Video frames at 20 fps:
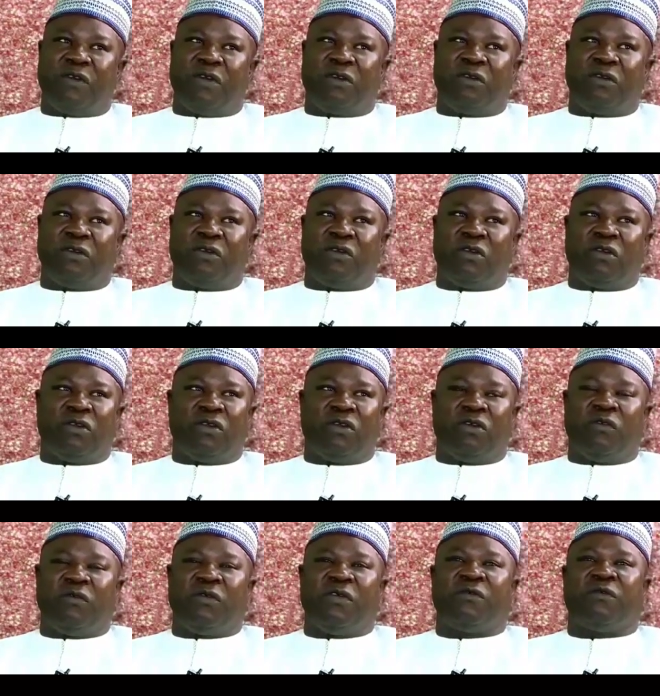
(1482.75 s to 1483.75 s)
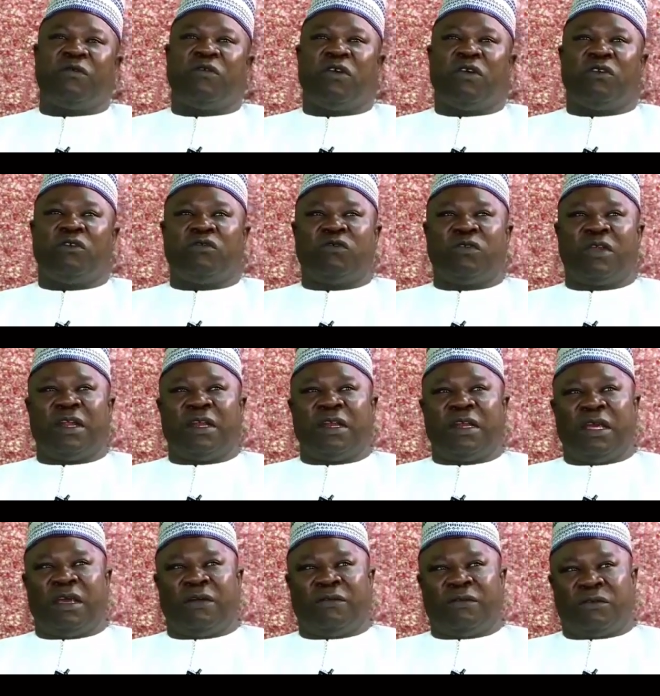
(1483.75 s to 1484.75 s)
the same gone, problem. No, no, no, we've gone to that
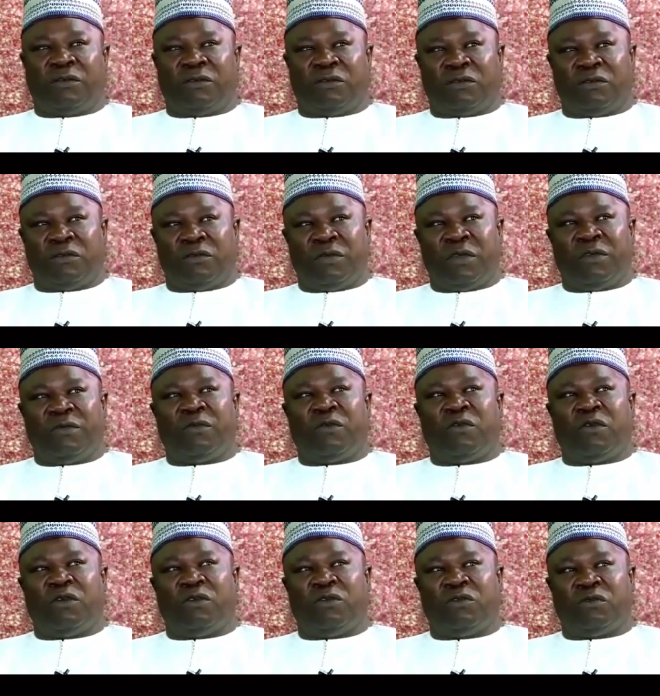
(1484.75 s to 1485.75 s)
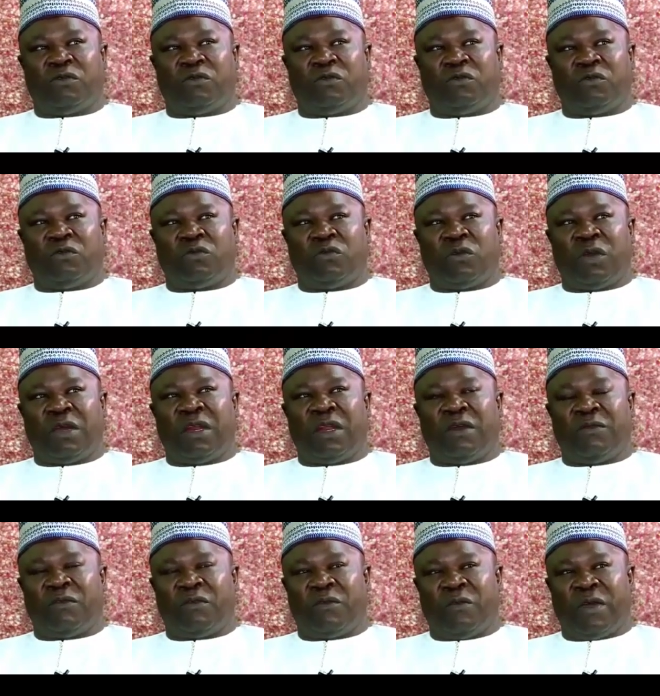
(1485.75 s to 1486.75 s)
level. We've gone to a
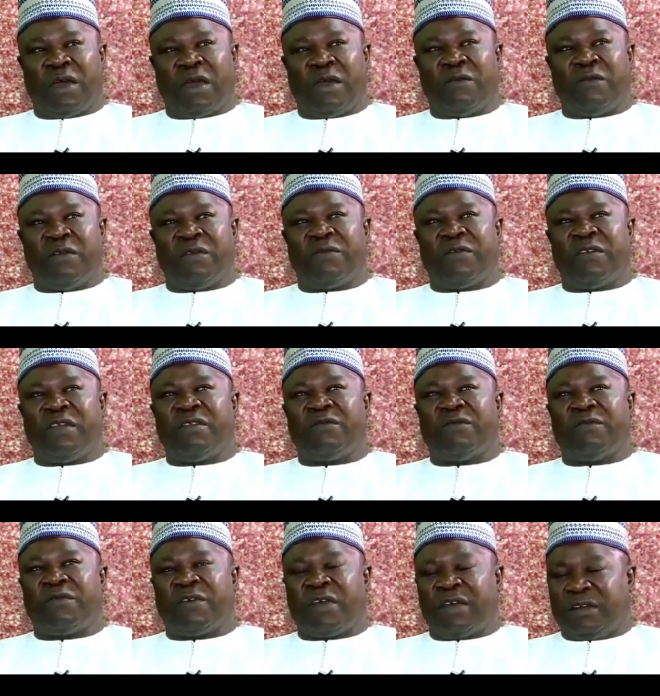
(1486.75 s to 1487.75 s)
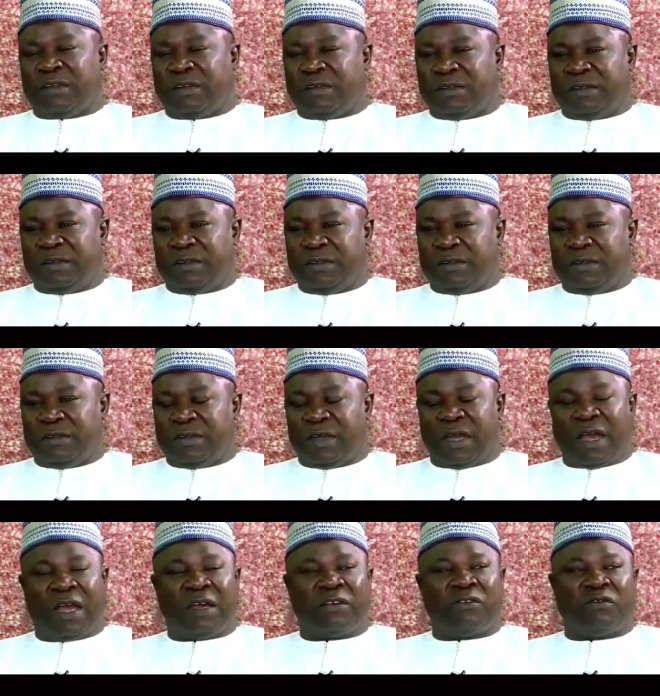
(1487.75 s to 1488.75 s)
level where we've, in fact,
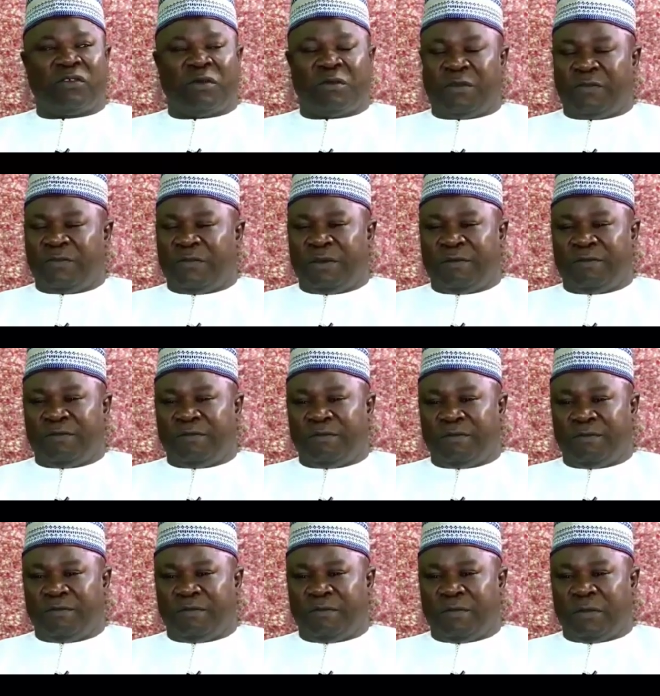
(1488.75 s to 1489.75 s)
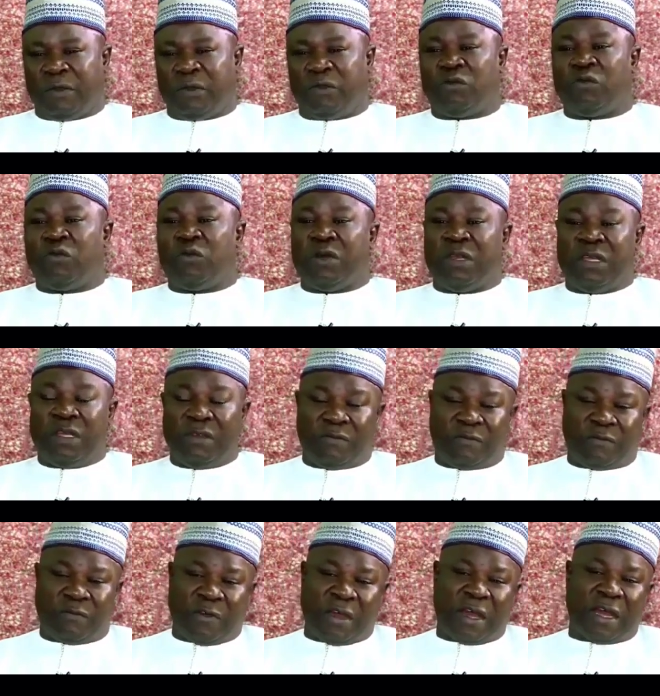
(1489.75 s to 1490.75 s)
asked some of them to
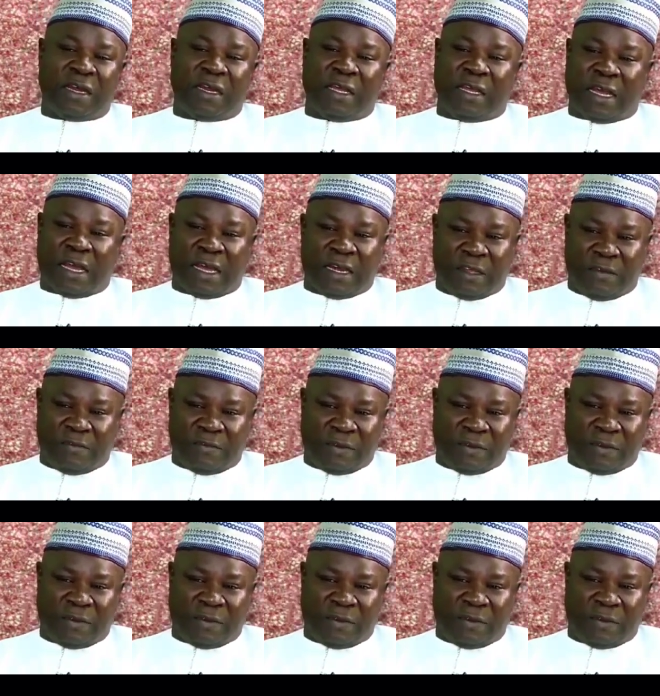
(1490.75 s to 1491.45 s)
leave where they are